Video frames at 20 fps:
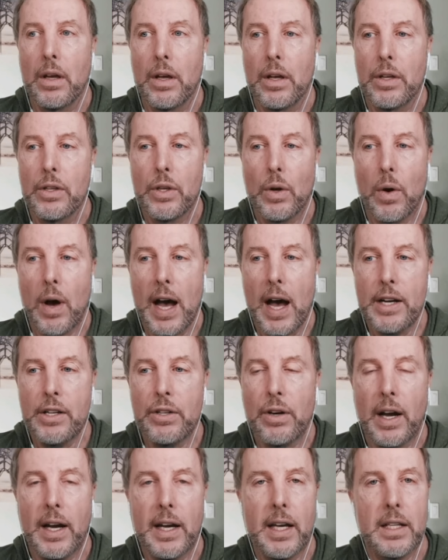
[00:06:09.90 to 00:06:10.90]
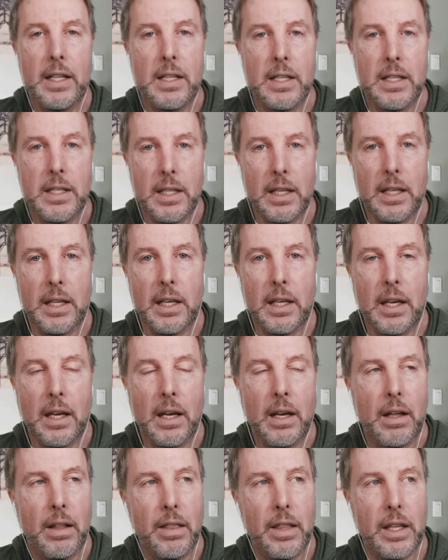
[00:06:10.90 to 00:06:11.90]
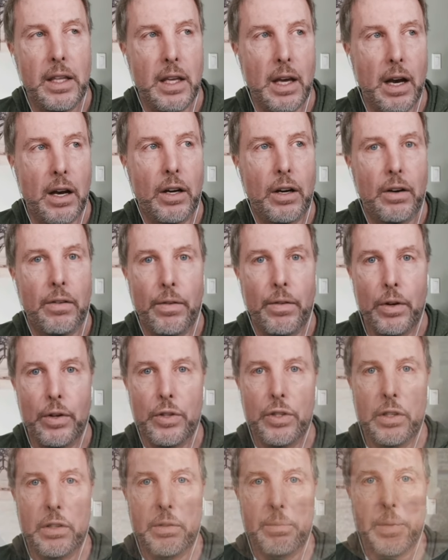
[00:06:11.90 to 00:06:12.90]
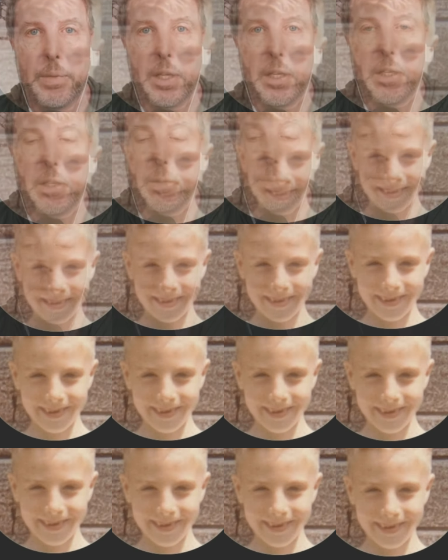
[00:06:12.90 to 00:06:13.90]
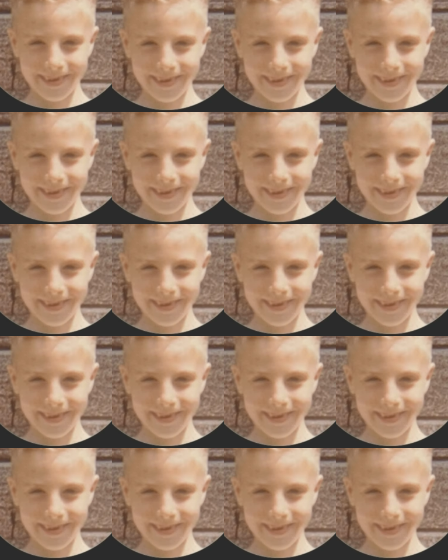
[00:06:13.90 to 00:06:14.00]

So I try and see the younger version of me, the person I call